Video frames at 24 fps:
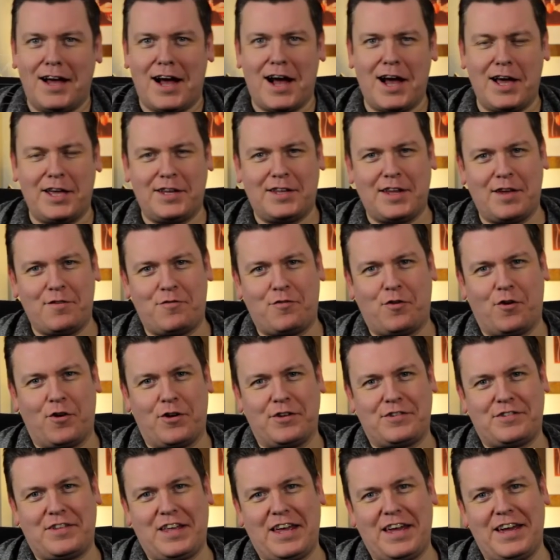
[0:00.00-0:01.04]
Hi, Dave
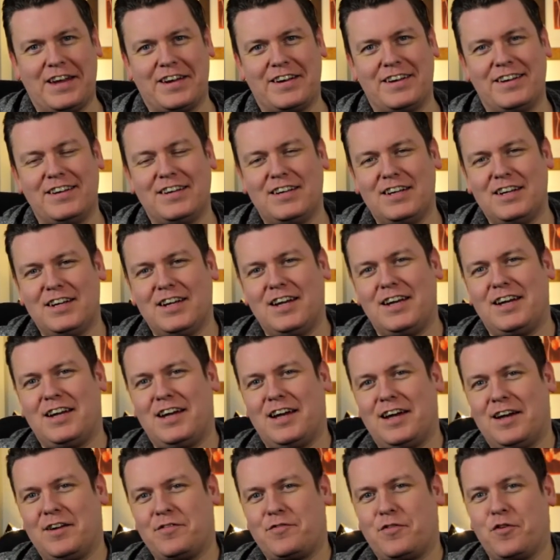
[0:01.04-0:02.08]
Forrest here,
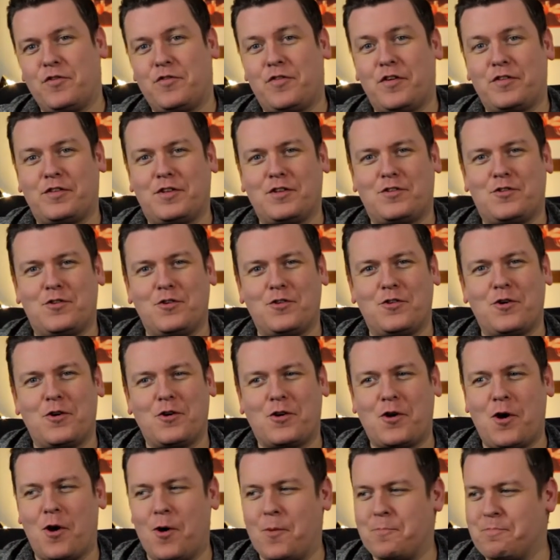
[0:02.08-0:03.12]
uh, full fifty-two
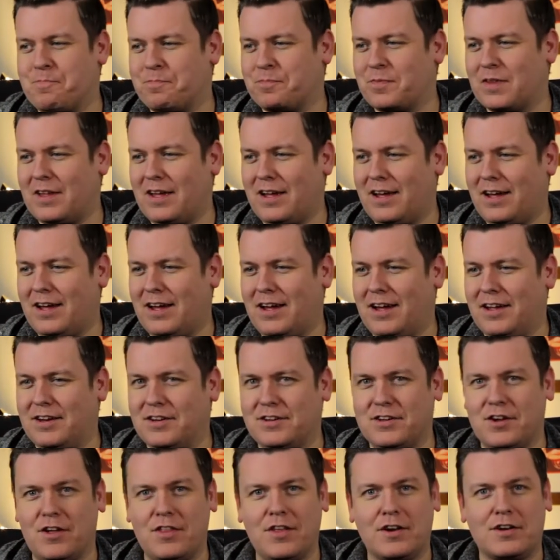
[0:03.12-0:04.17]
dot com. Uh,
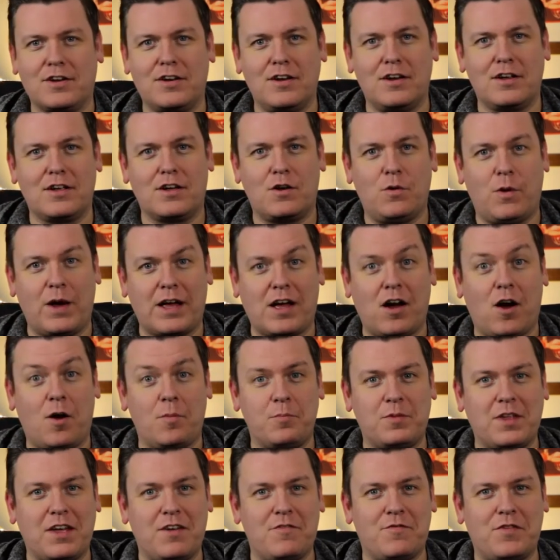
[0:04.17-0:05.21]
another quick
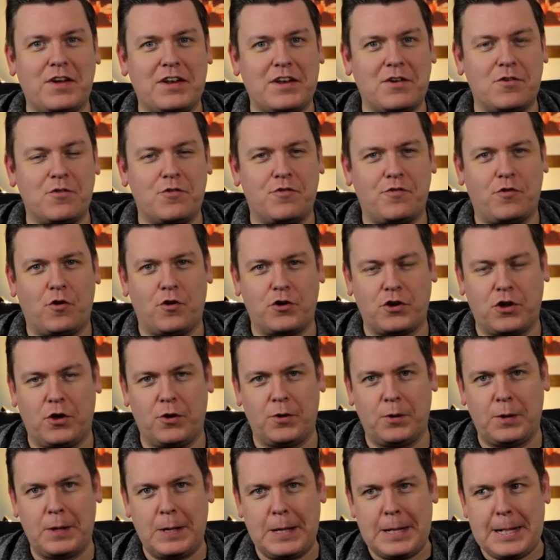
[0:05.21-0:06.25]
update video for
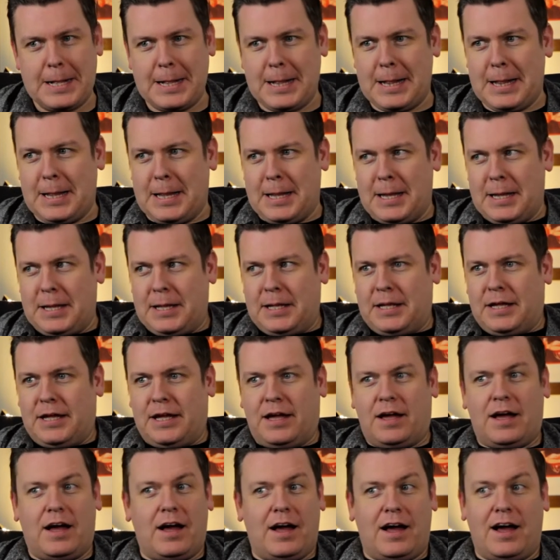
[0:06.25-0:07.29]
you.
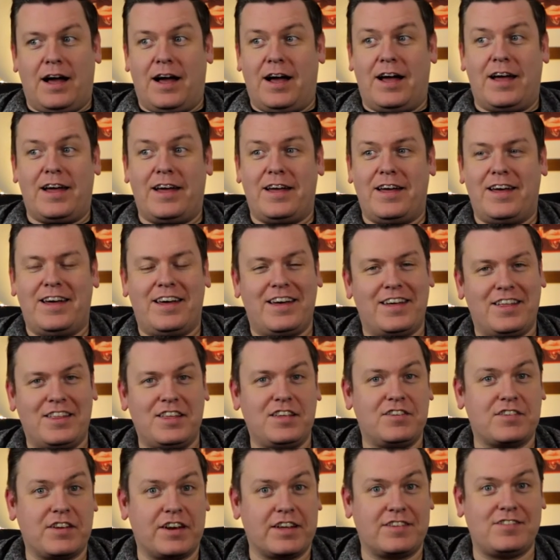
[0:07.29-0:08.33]
Uh,
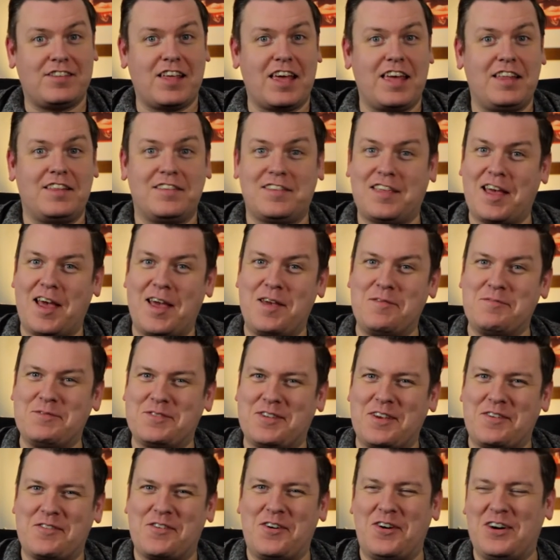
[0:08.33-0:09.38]
these are exciting
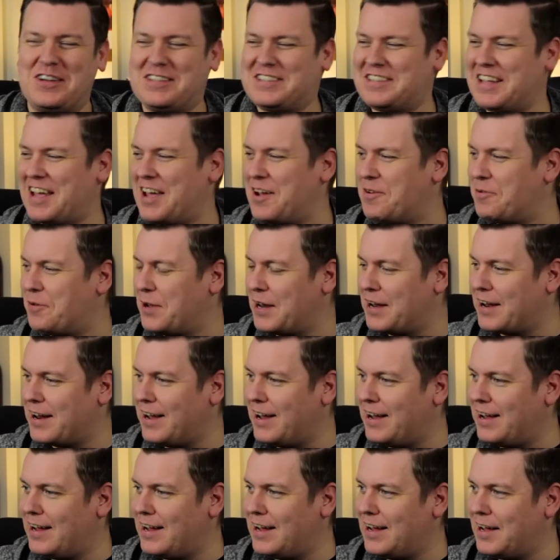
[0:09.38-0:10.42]
times, I've got to say. We're
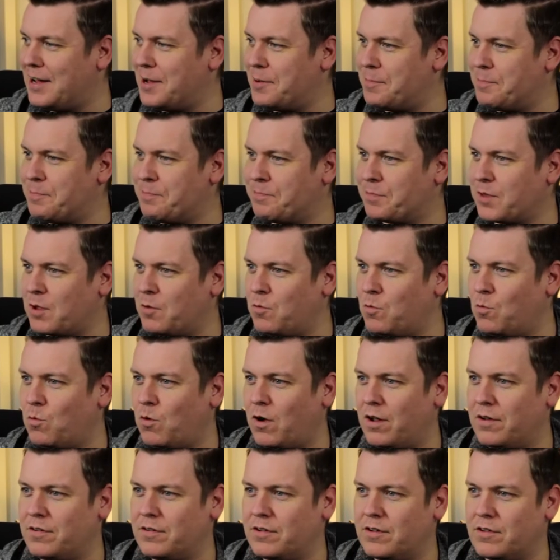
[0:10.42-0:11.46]
at um,
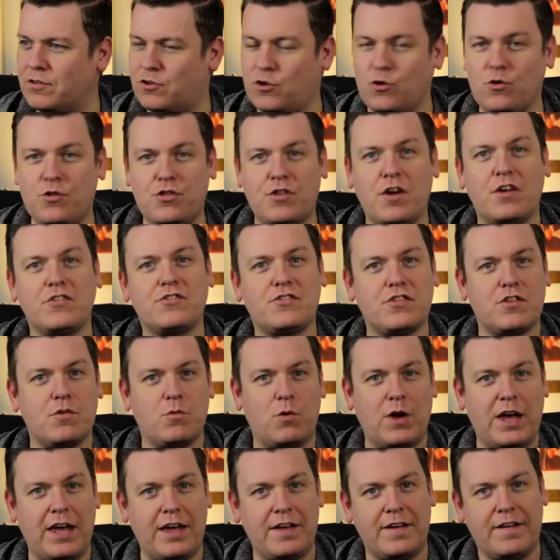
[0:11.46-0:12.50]
one, two thirds of the
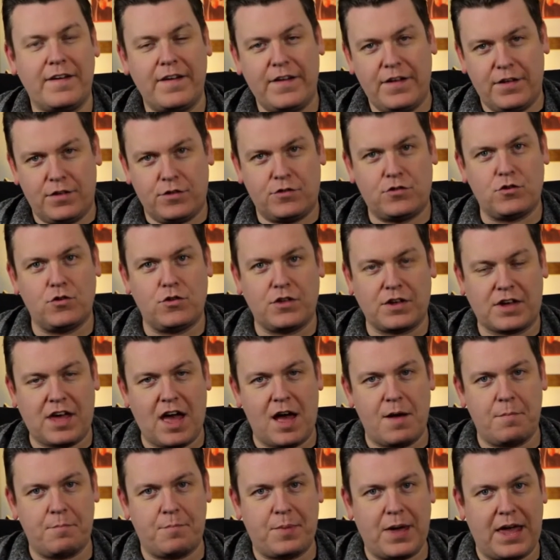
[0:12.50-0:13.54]
way through the
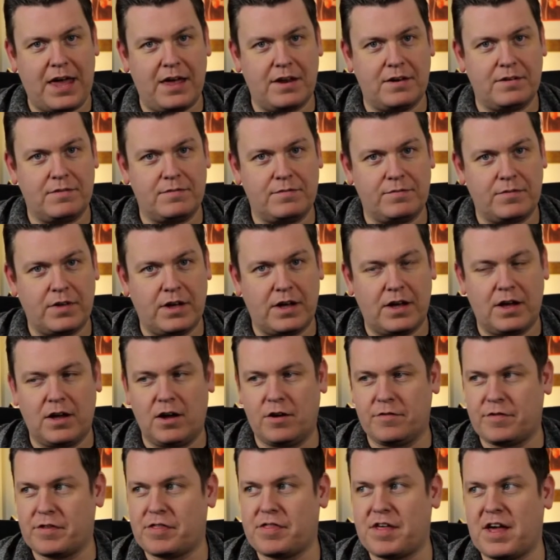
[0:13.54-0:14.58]
campaign, uh,
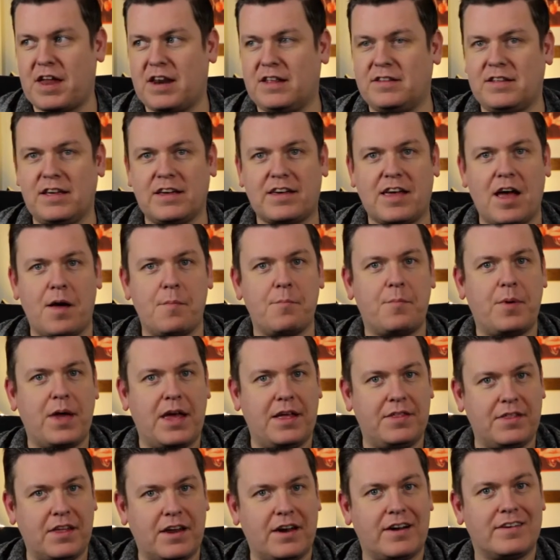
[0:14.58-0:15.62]
of a thirty day
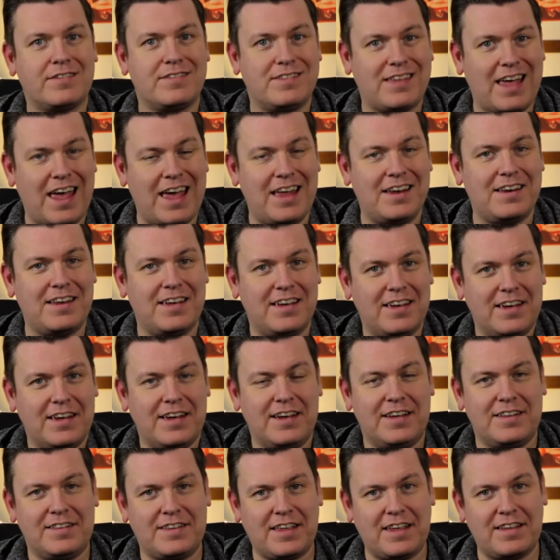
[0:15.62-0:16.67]
campaign. There are ten
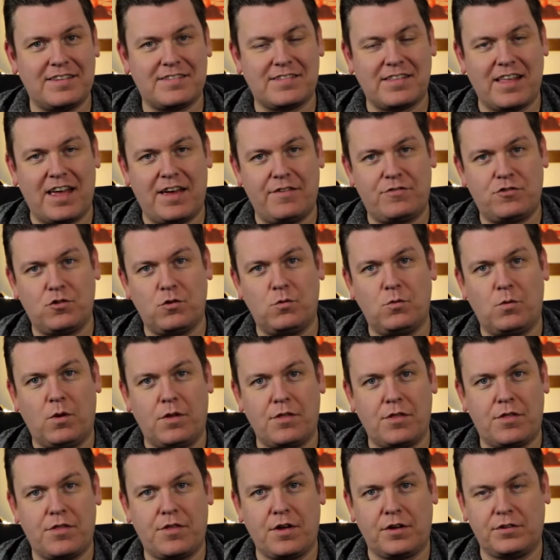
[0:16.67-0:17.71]
days left, so
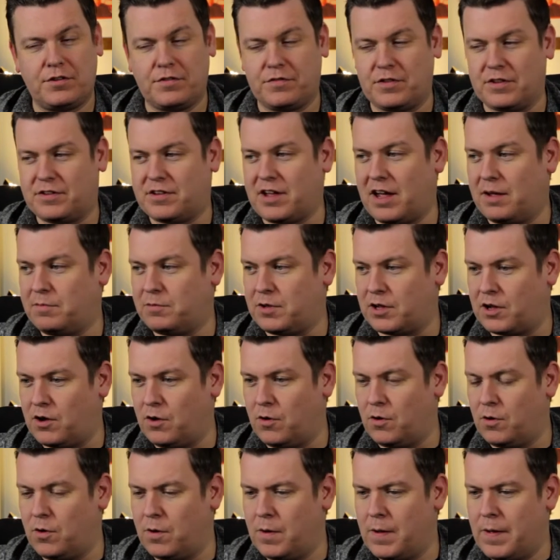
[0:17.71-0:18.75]
one third of the time to
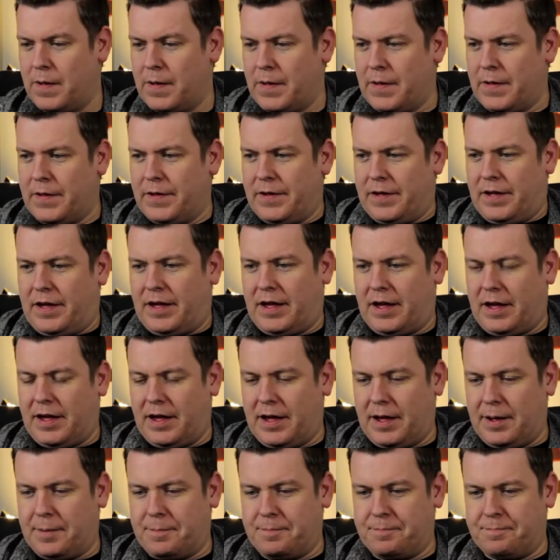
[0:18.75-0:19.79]
go.
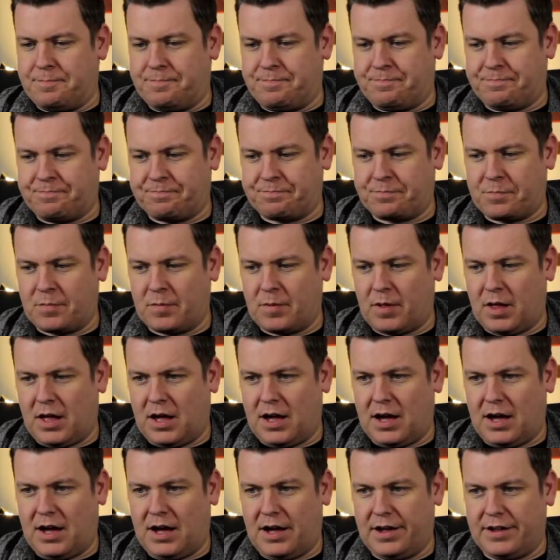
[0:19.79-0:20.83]
Um,
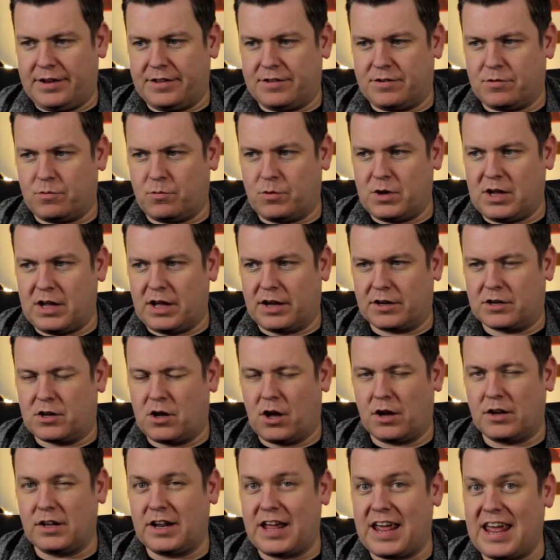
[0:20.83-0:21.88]
and we are
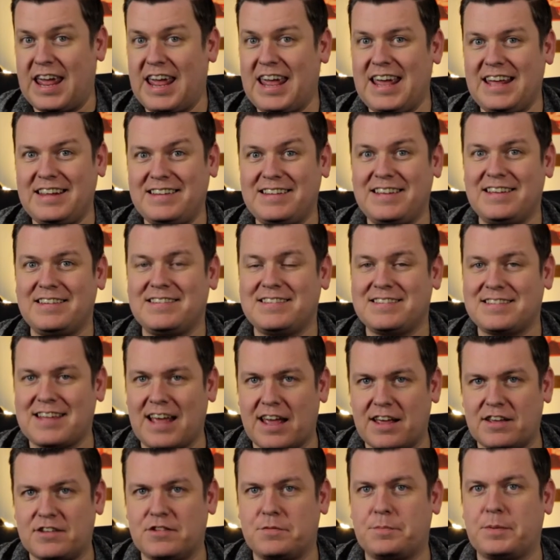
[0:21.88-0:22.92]
currently
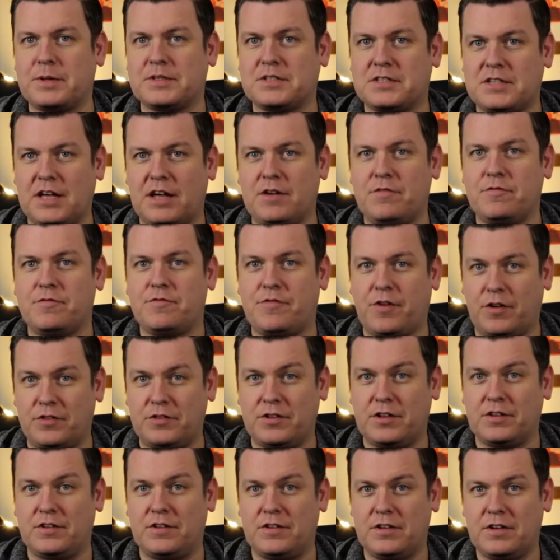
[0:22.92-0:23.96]
eighty-six percent
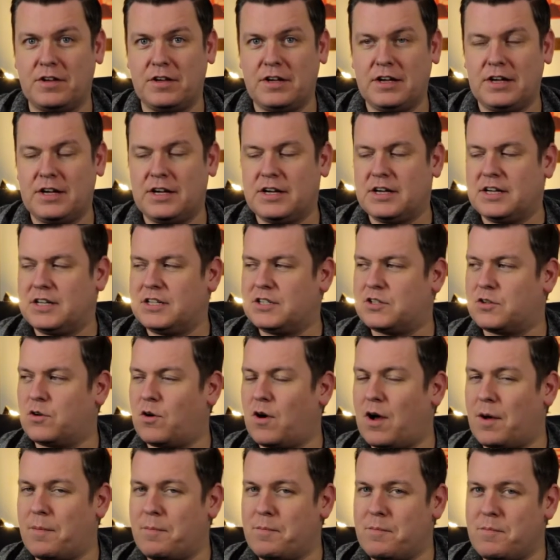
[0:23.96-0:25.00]
funded,
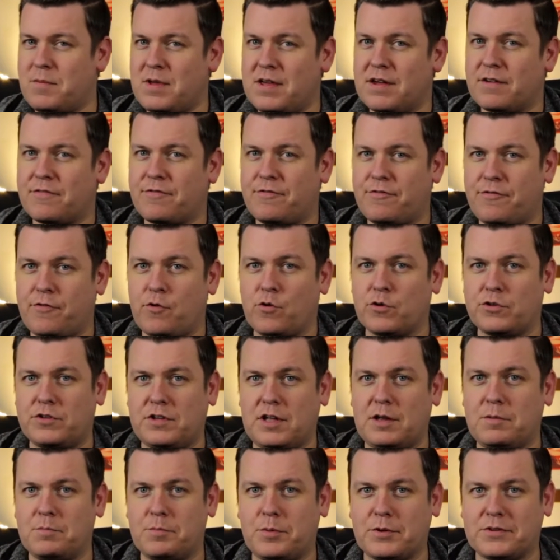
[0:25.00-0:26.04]
so a mere
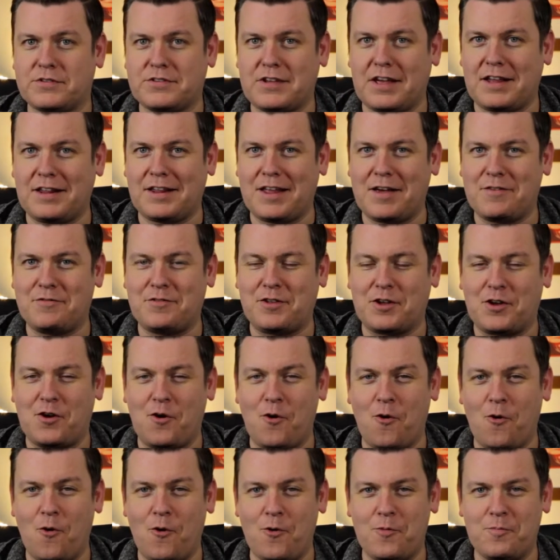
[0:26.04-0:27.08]
fourteen percent left to
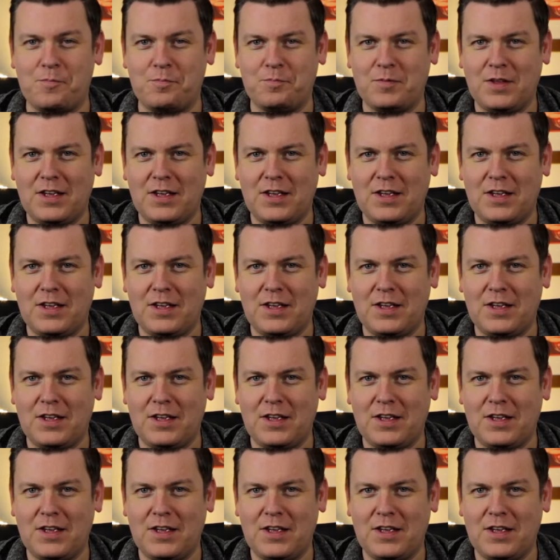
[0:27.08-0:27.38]
go.